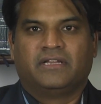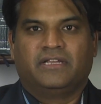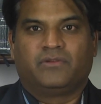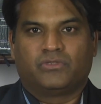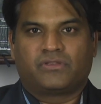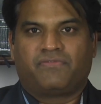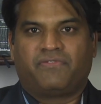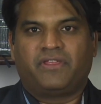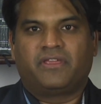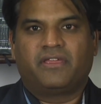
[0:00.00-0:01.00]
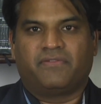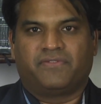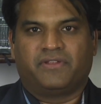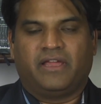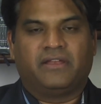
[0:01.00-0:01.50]
it was a free
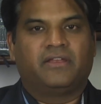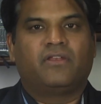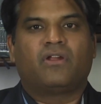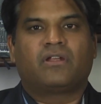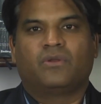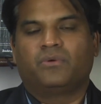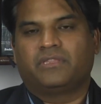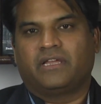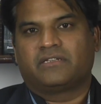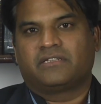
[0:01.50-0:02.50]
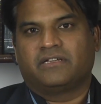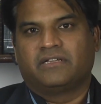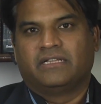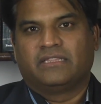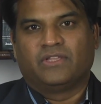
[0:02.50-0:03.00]
gift. I did not know that the
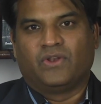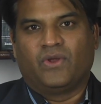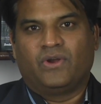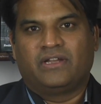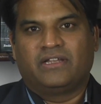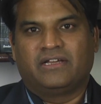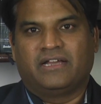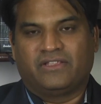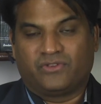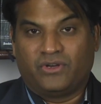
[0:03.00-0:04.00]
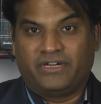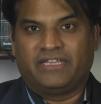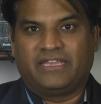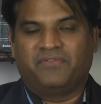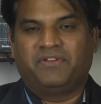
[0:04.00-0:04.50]
Lord has already
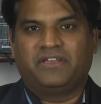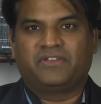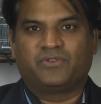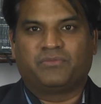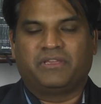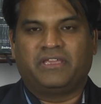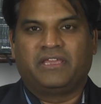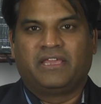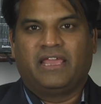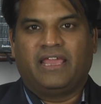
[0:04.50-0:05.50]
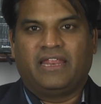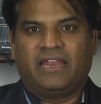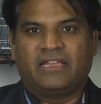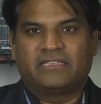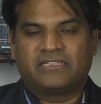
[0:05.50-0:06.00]
given it to me, and
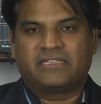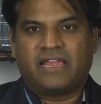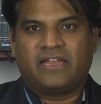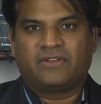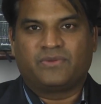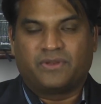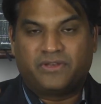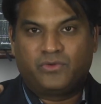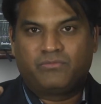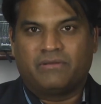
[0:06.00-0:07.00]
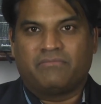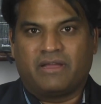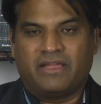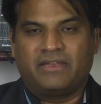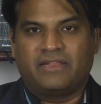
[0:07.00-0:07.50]
I just had to renew my
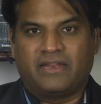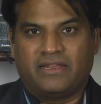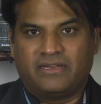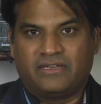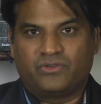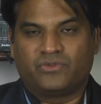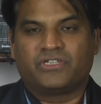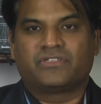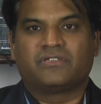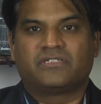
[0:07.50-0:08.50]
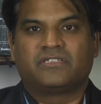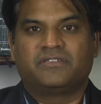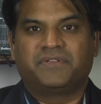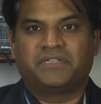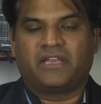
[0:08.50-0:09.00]
mind, and I need to just
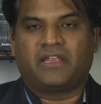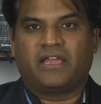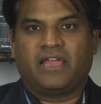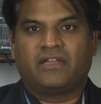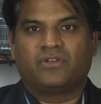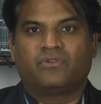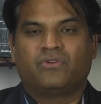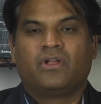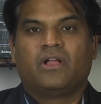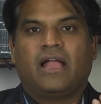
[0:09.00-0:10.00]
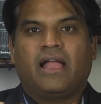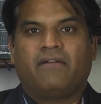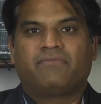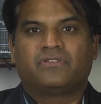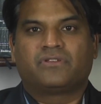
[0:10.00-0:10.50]
receive it. And I had to
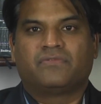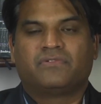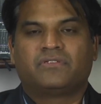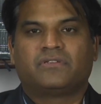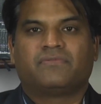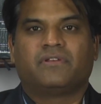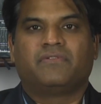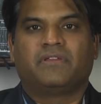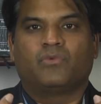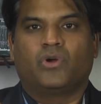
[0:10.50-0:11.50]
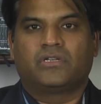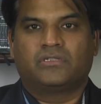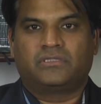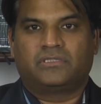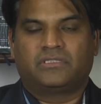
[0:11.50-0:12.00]
have this rivers of living
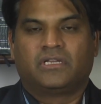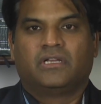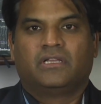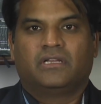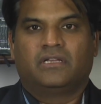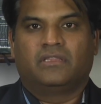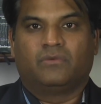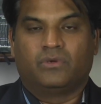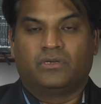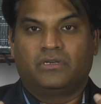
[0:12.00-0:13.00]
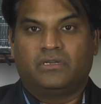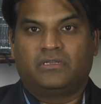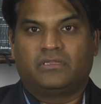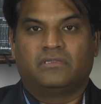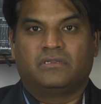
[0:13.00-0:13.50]
waters, the
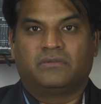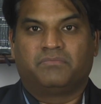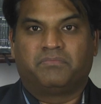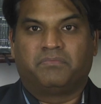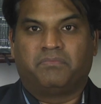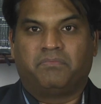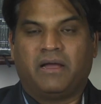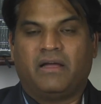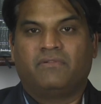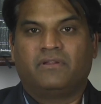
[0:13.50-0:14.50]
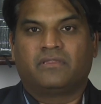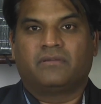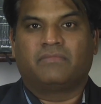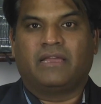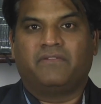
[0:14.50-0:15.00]
word, the power, the
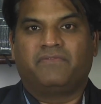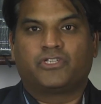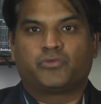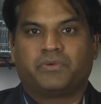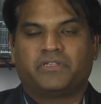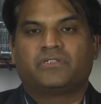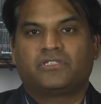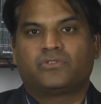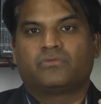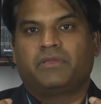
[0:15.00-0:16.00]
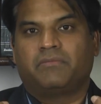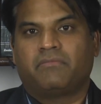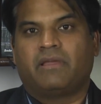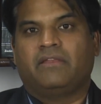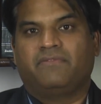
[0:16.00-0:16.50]
manifest presence to be
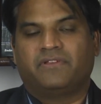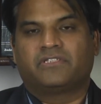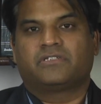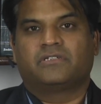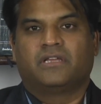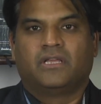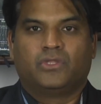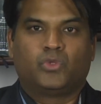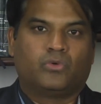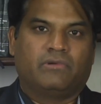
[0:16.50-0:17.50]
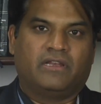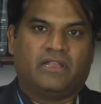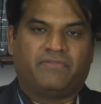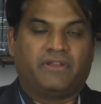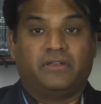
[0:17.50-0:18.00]
manifested through my
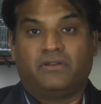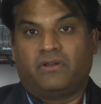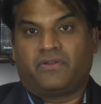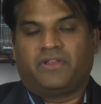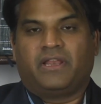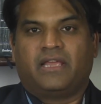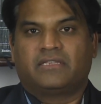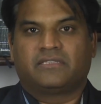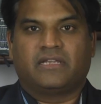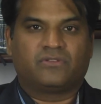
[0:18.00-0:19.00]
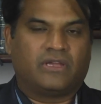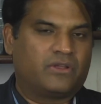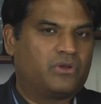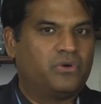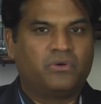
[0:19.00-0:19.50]
life. I did not realize that. So I
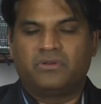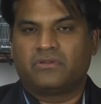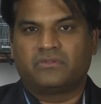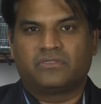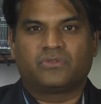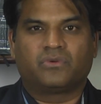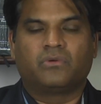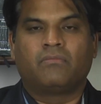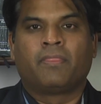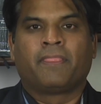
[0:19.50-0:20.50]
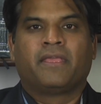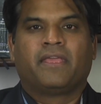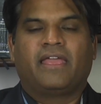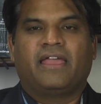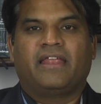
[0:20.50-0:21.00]
go into this room
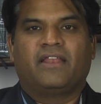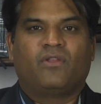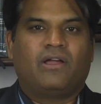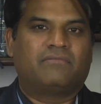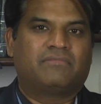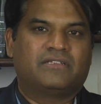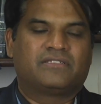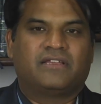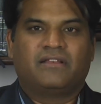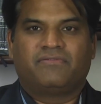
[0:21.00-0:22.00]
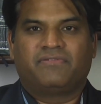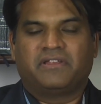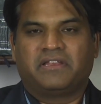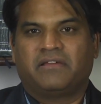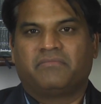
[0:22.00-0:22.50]
and I lock myself,
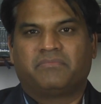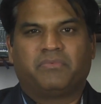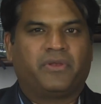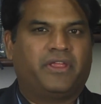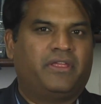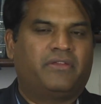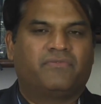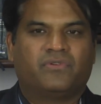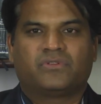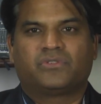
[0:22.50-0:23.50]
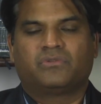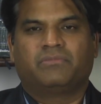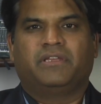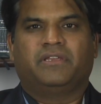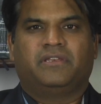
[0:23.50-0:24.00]
and I'm praying for so
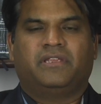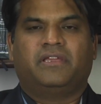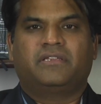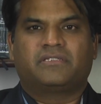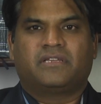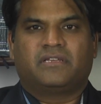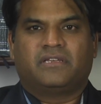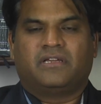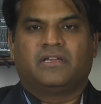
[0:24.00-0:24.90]
many days, and